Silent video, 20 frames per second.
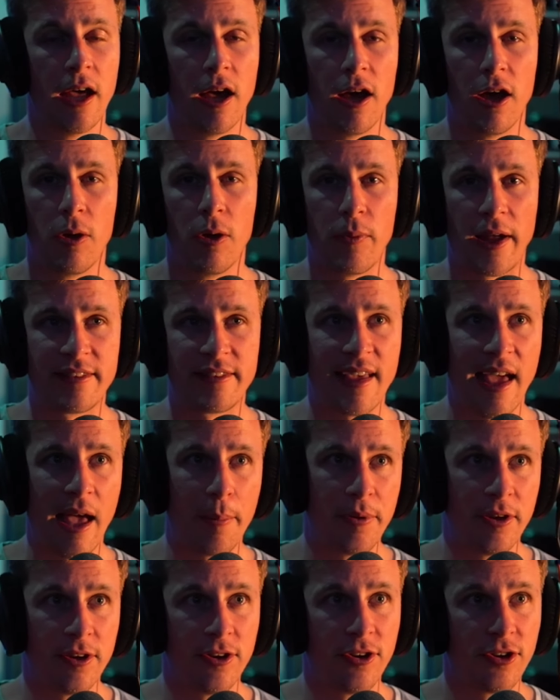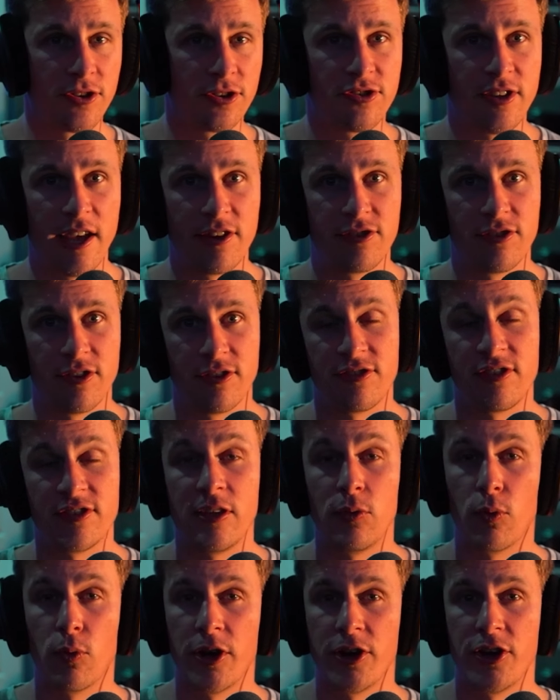I tap into your sessions,
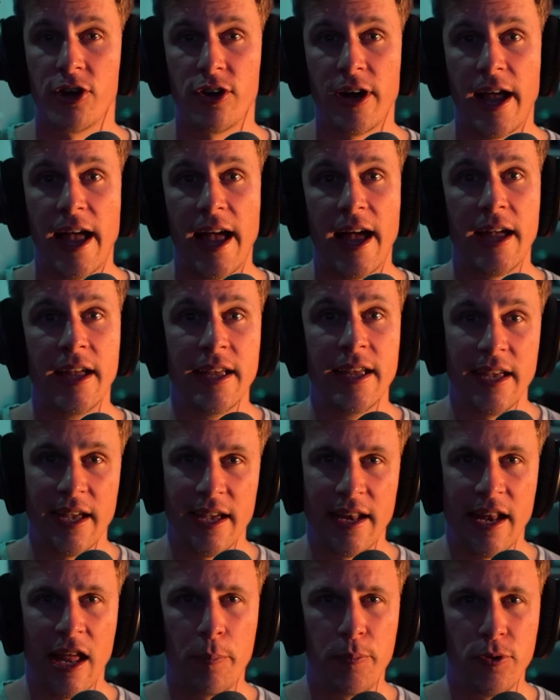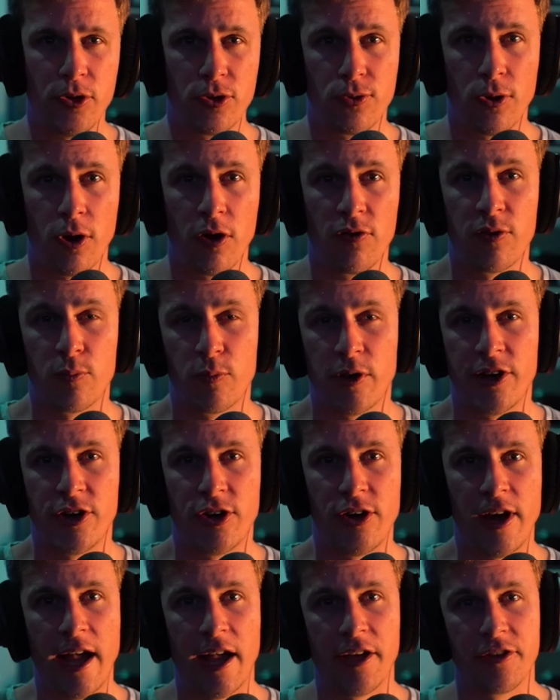see where you're at, and help you grow from where
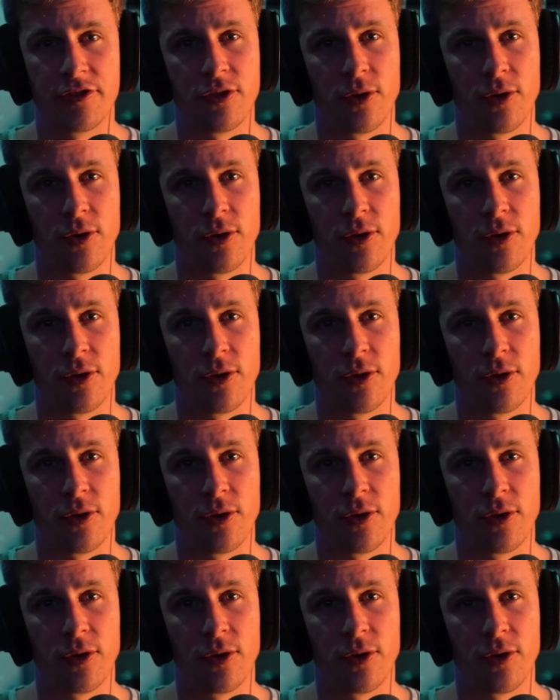you're at.